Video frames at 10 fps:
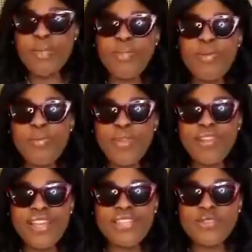
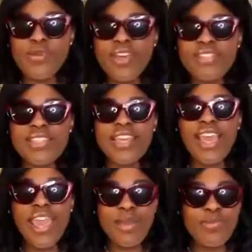Premiere Lace Wigs, they
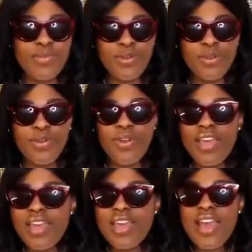came through.
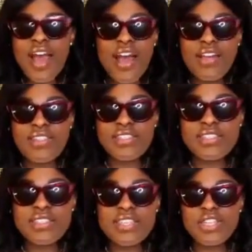This
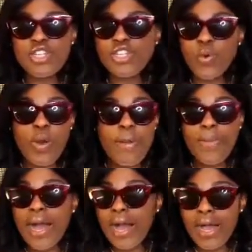is the short
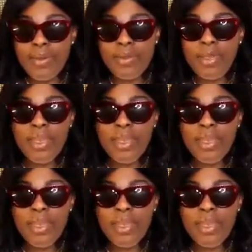bob,